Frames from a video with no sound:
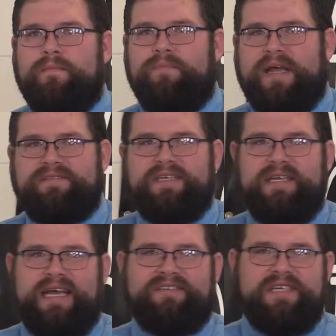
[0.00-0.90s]
that's the,
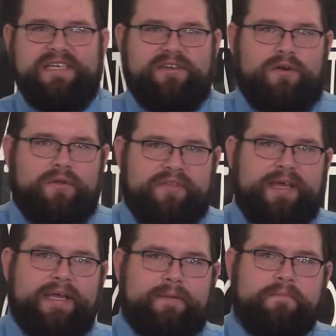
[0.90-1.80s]
that's the eternal
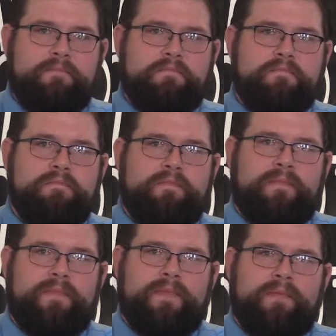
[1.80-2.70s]
thing.
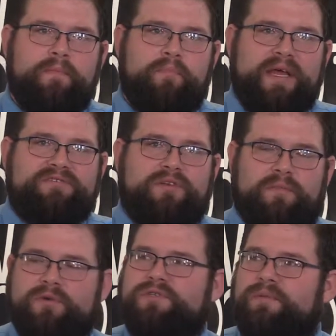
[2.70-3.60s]
That's the most